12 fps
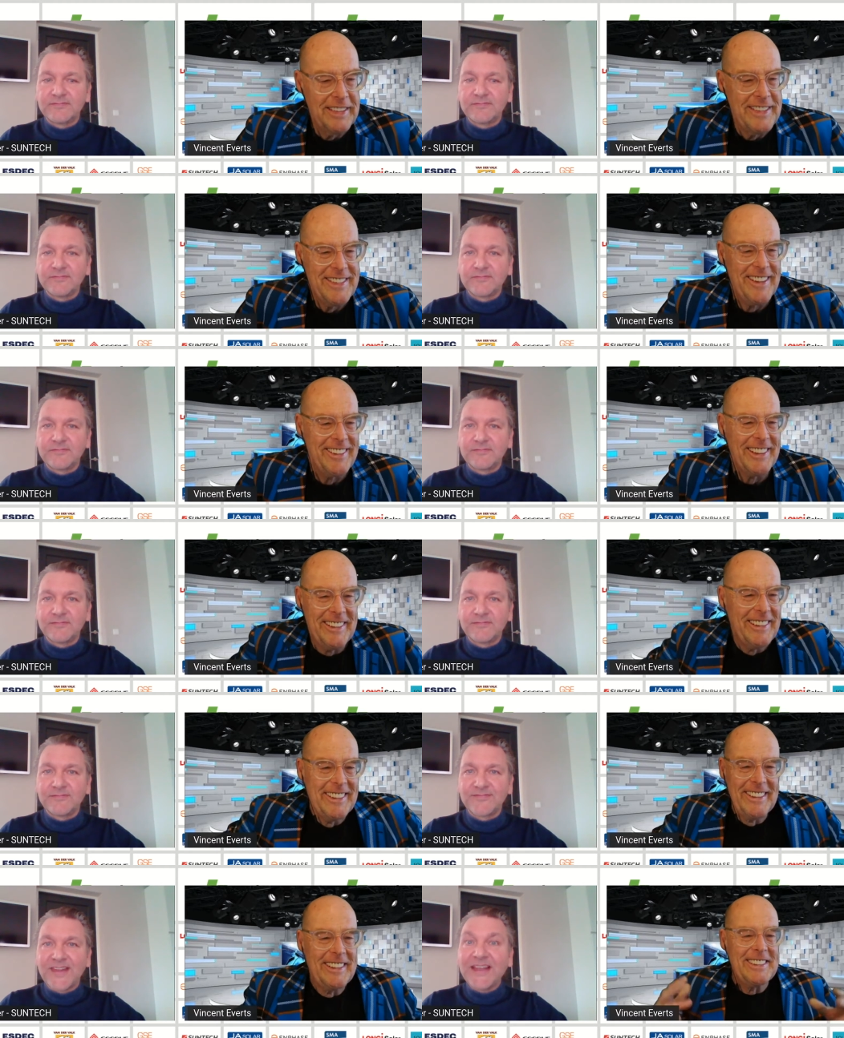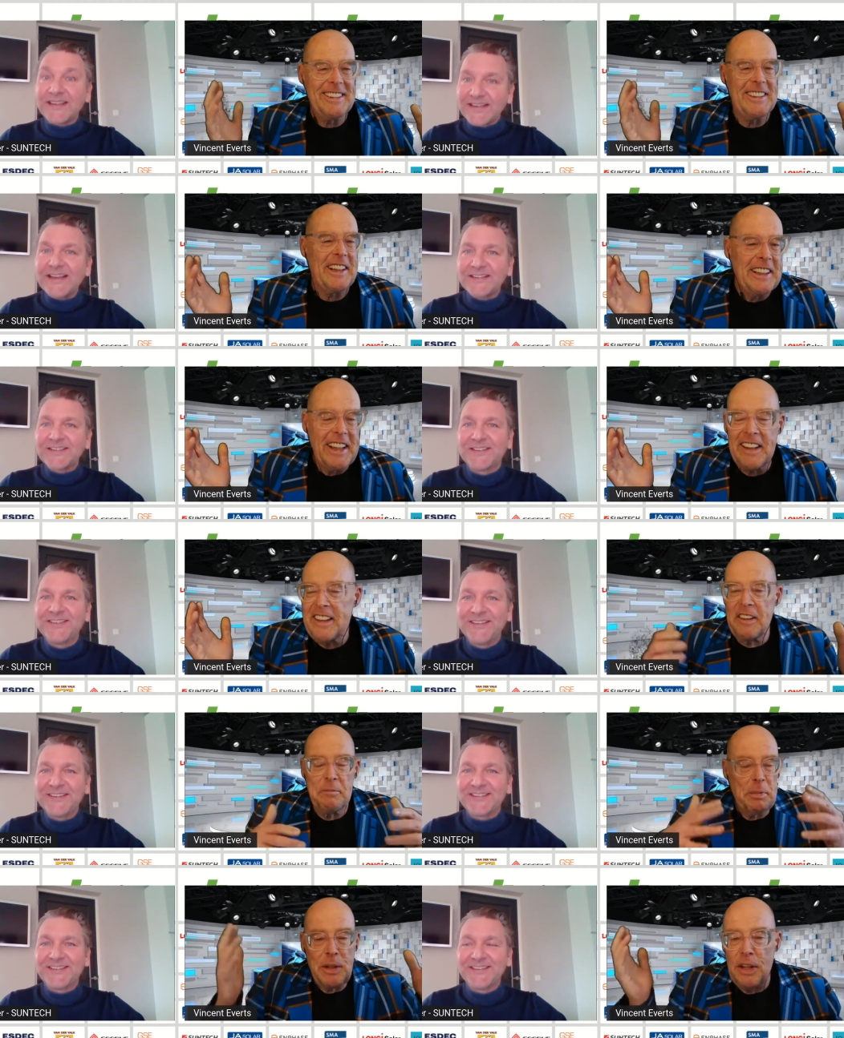Speaker 1: So, so and, yes, and,
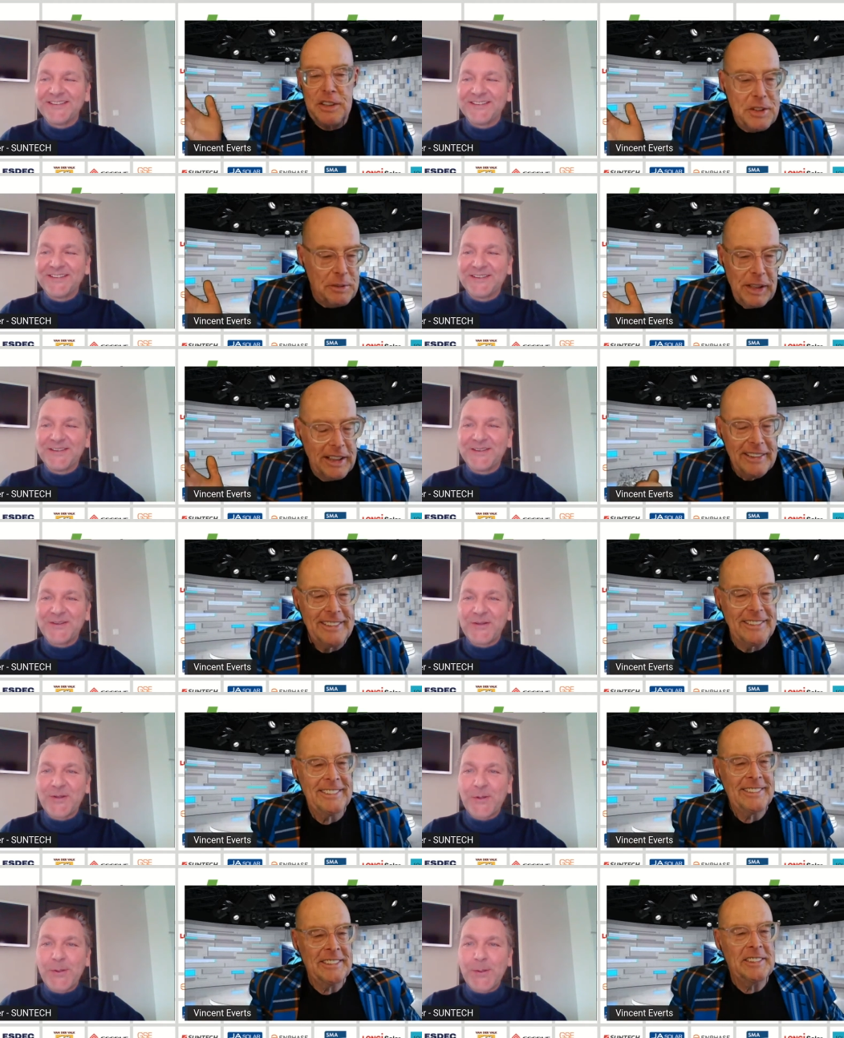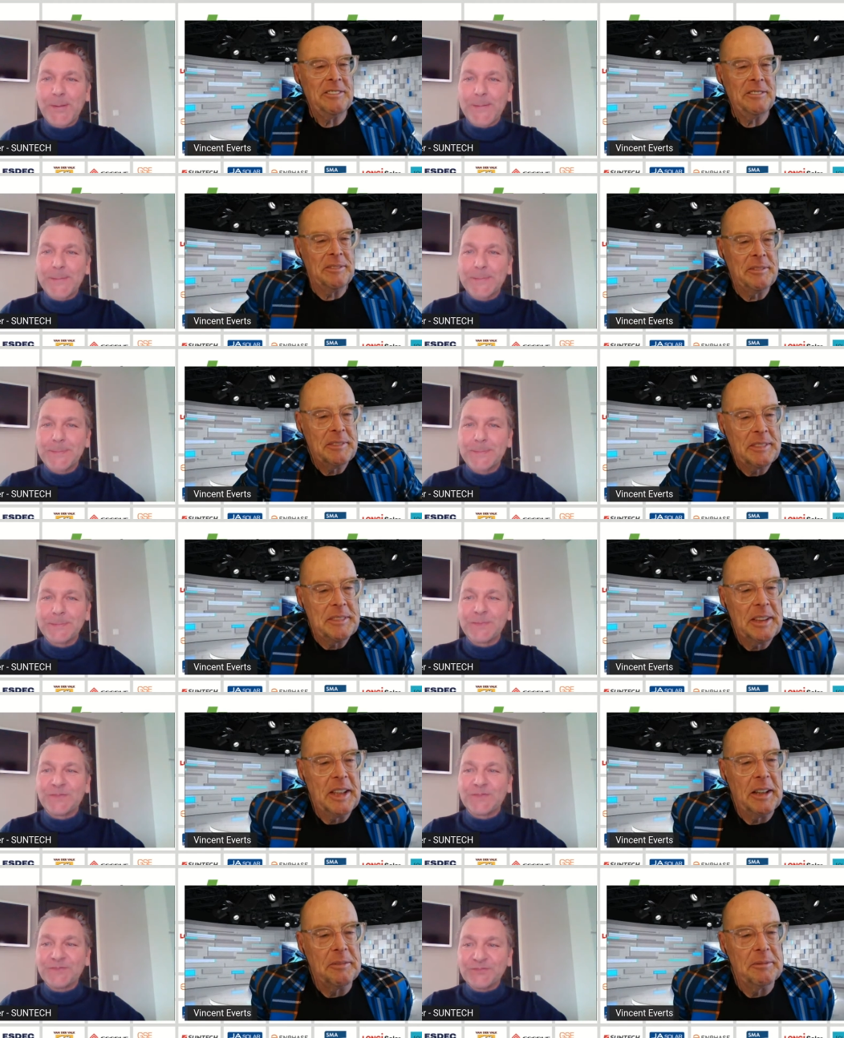and production yes. went on.
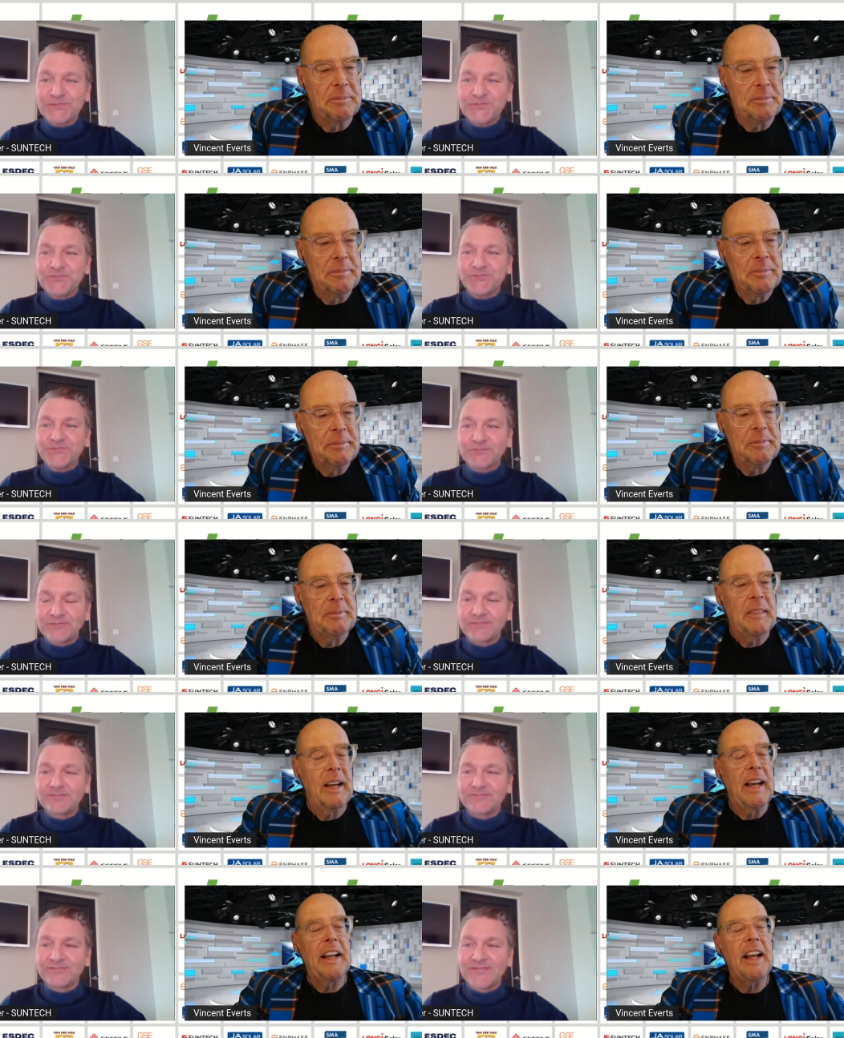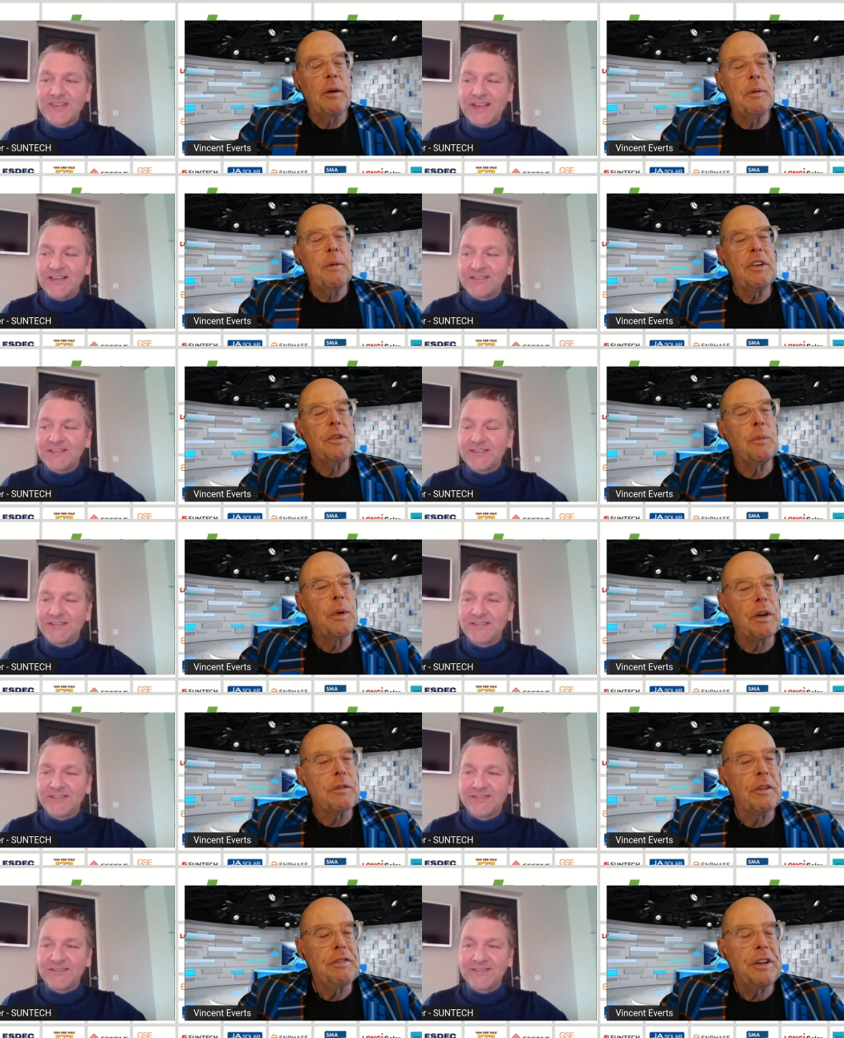Yeah. And how was it yes, to work it,
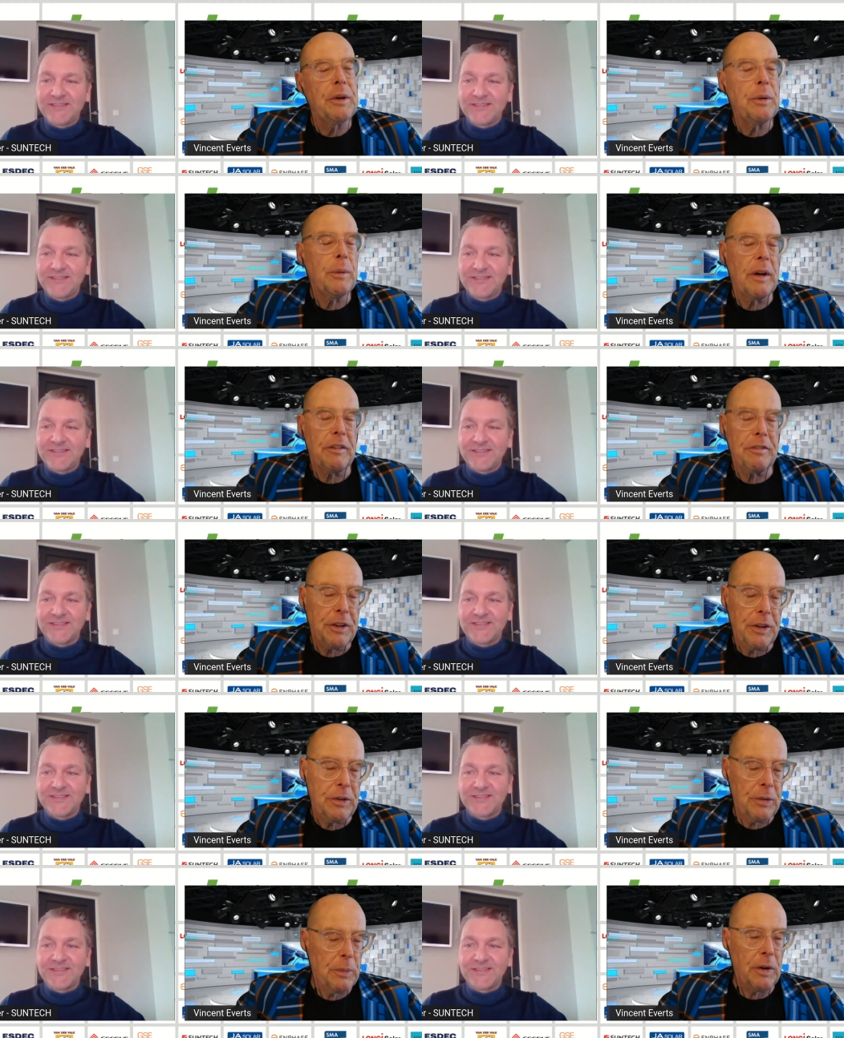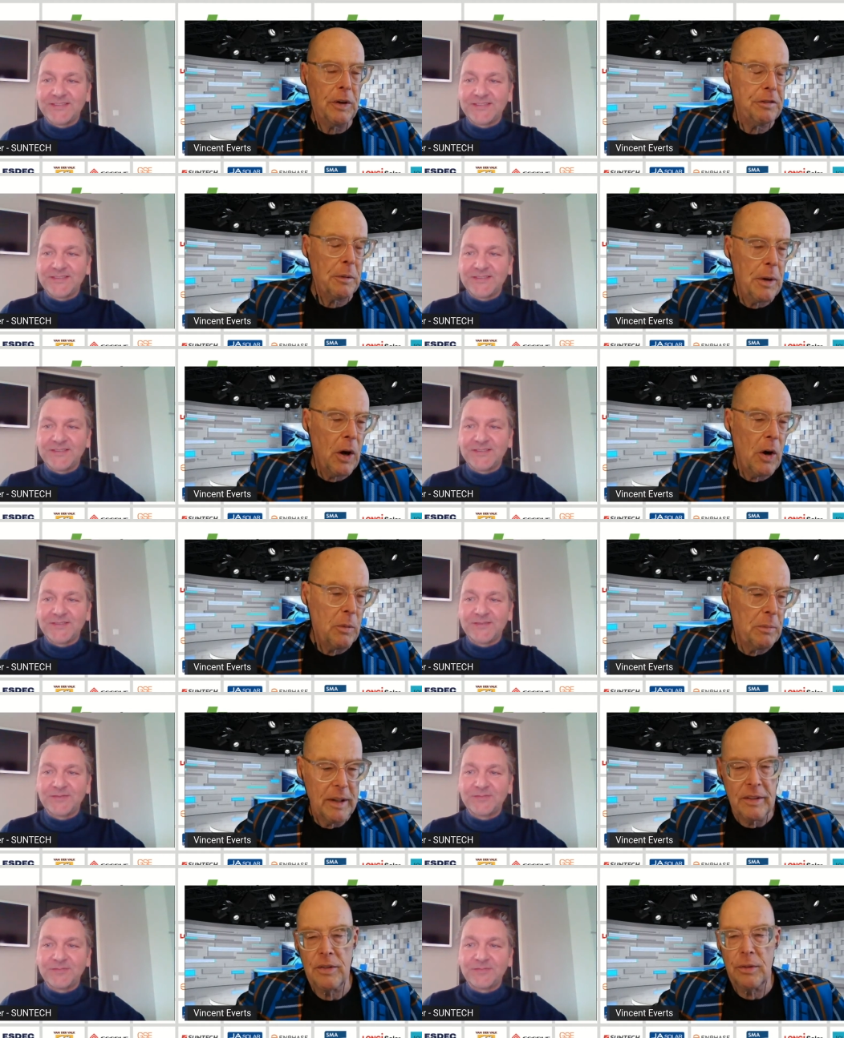with you uh, for you to work from home
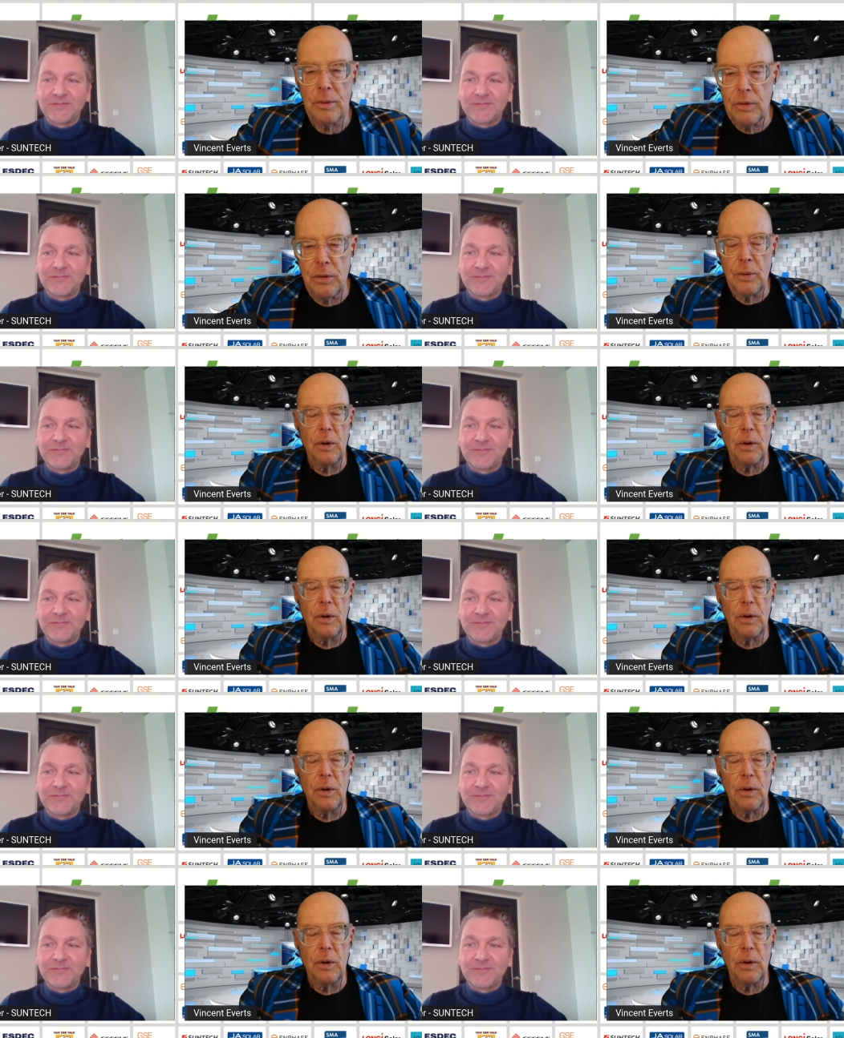and to do all